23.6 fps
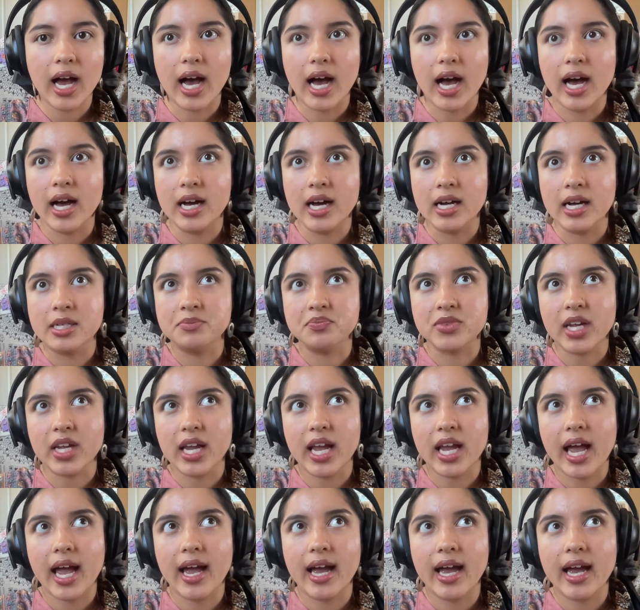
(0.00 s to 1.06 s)
And
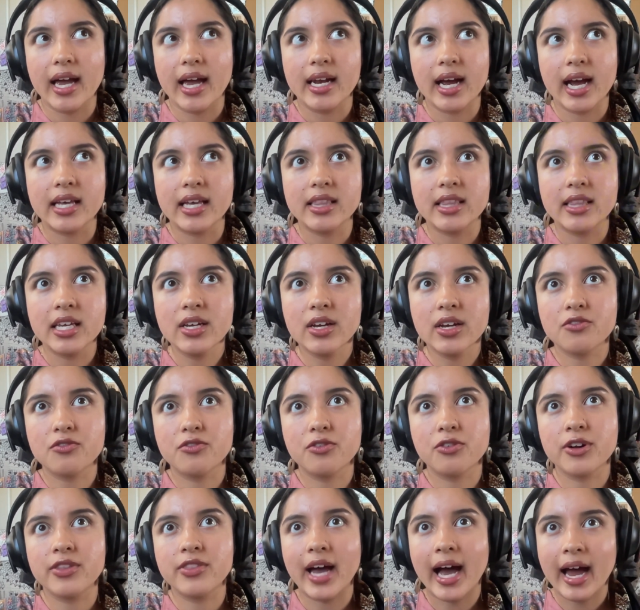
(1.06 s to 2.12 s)
I think
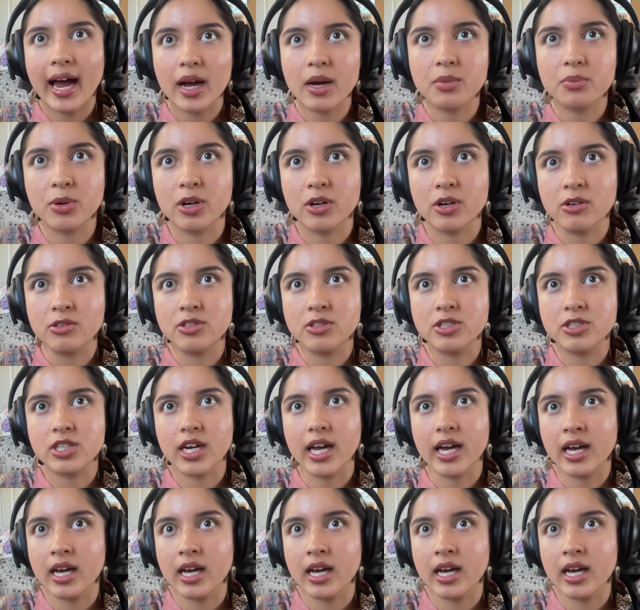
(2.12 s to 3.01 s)
for that approach,